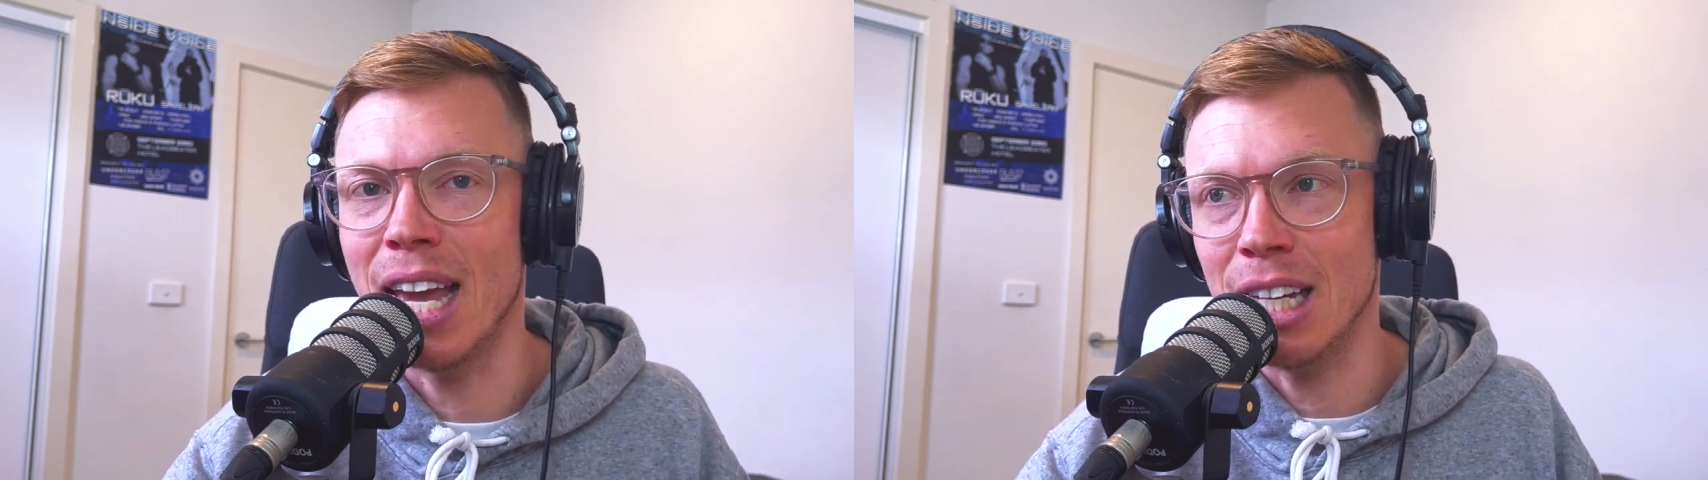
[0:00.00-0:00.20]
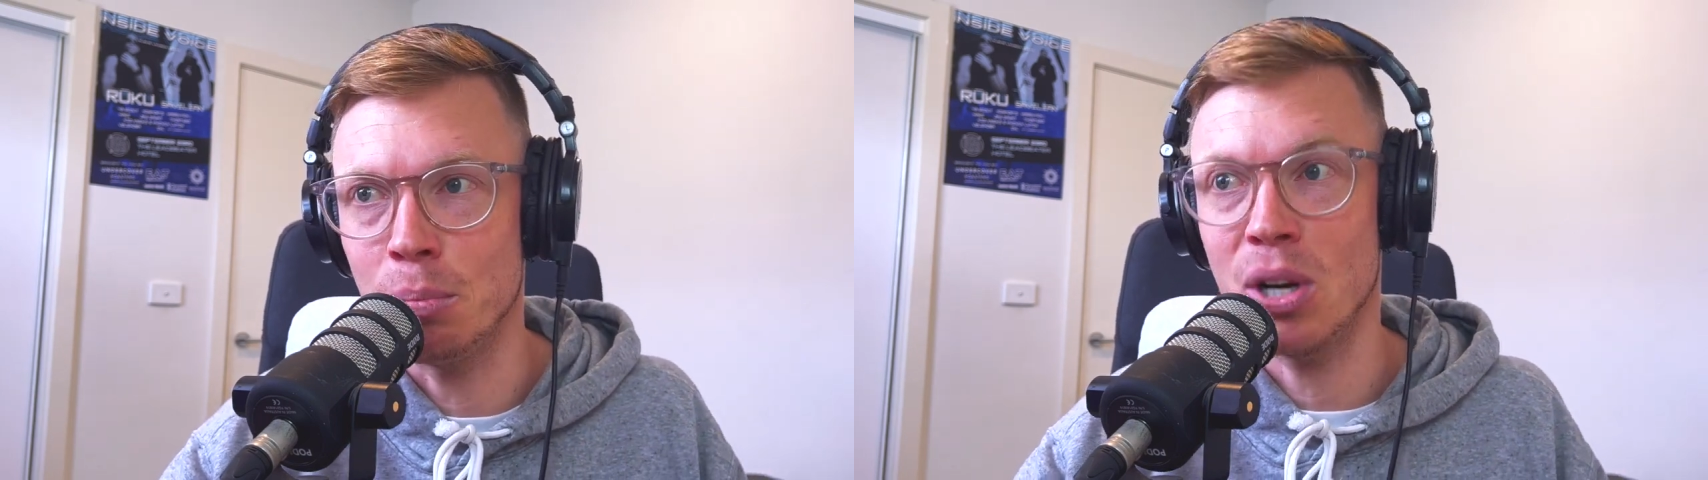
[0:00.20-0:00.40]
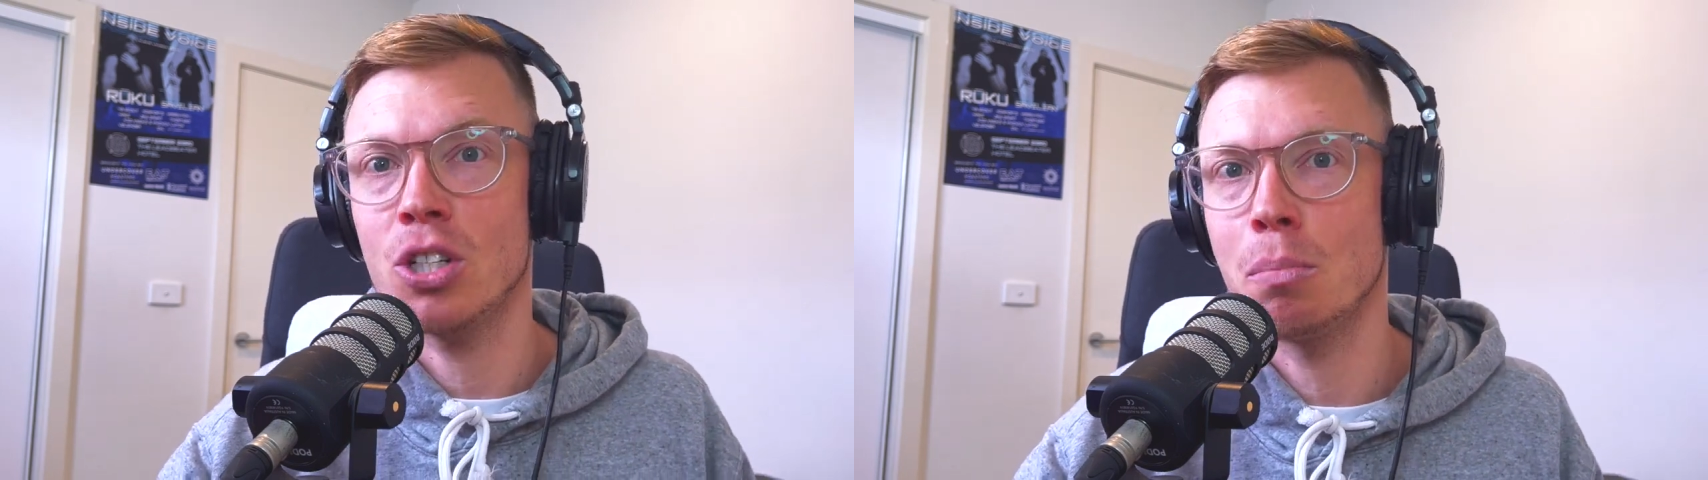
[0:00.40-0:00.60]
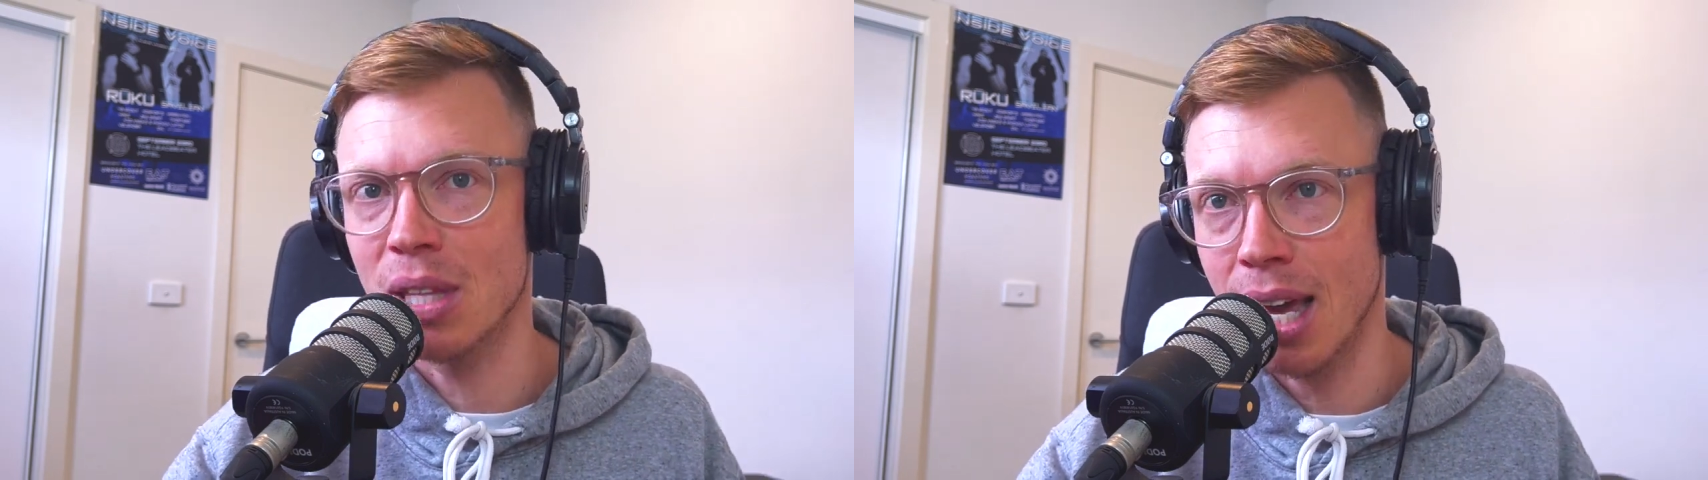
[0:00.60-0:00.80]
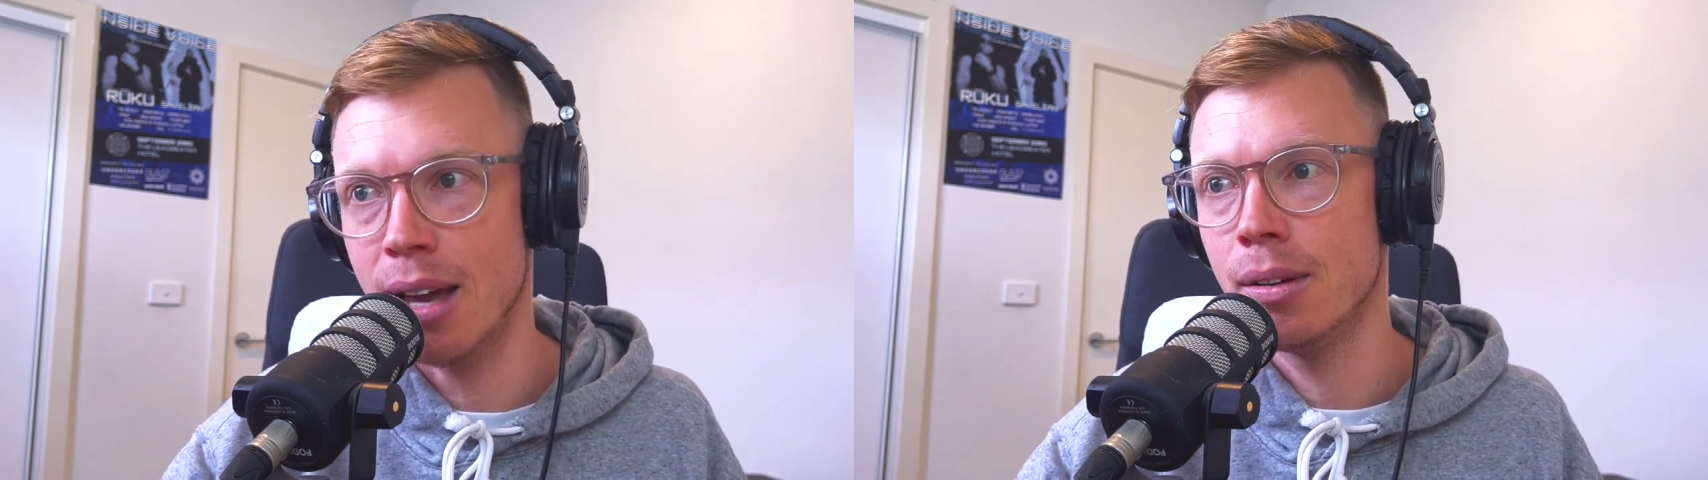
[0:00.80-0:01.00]
any pressure be
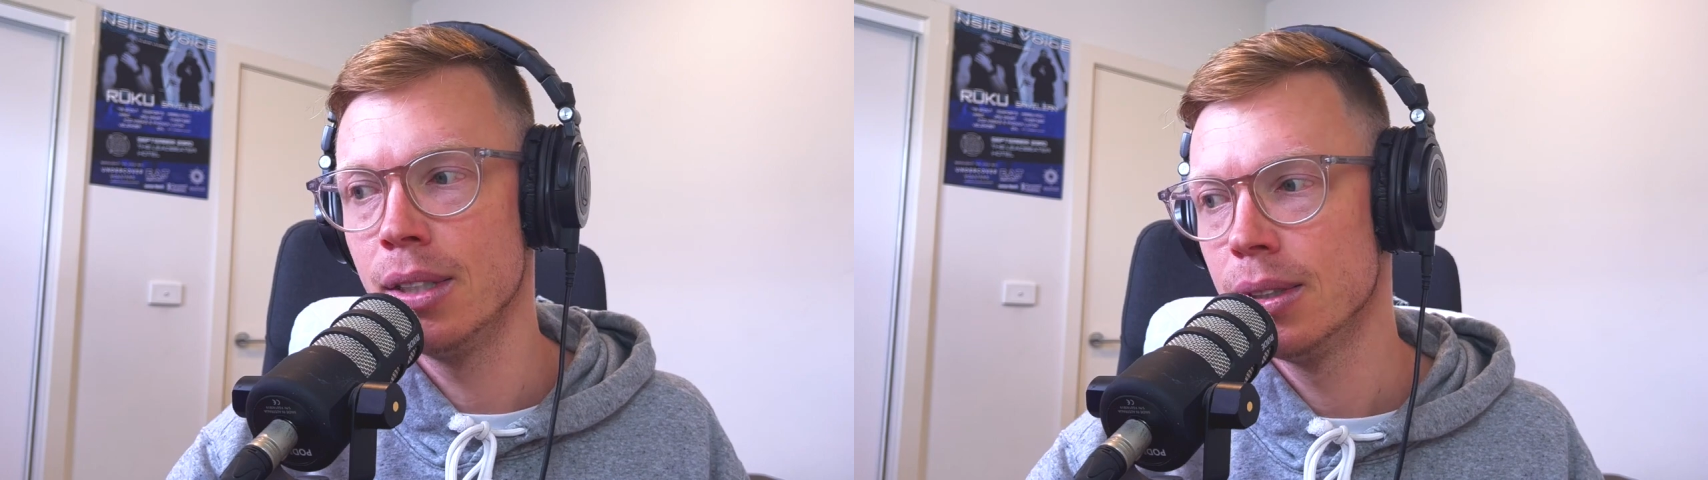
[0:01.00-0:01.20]
there.